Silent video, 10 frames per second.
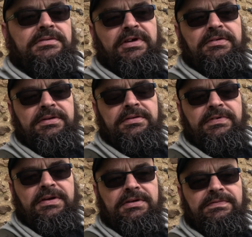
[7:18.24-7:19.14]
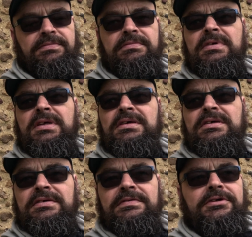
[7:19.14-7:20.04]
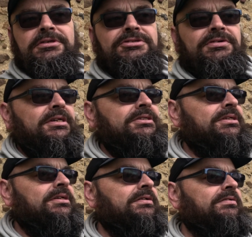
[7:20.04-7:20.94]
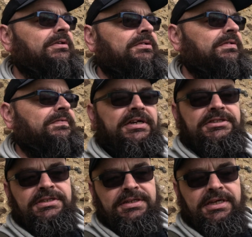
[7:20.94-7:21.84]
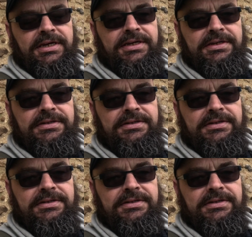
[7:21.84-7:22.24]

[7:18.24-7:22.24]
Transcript: Very, very, very strange. Very affectionate cat.